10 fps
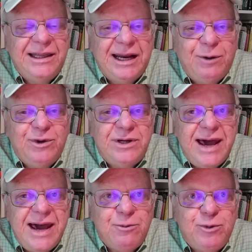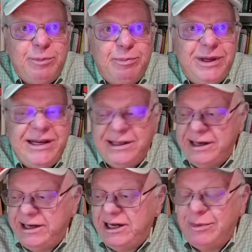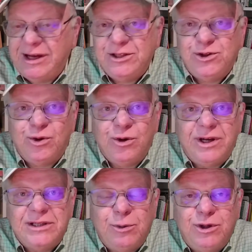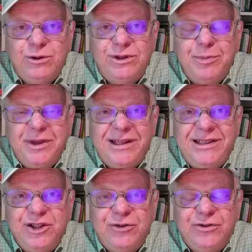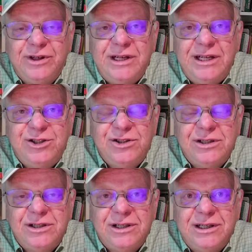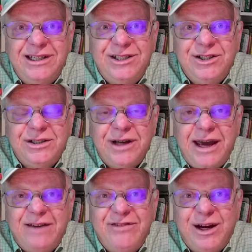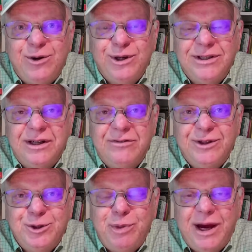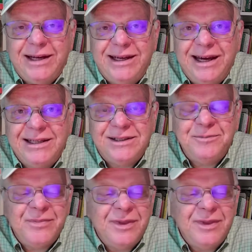that I would not repeat any of my stories. I would do something different each half hour of this podcast.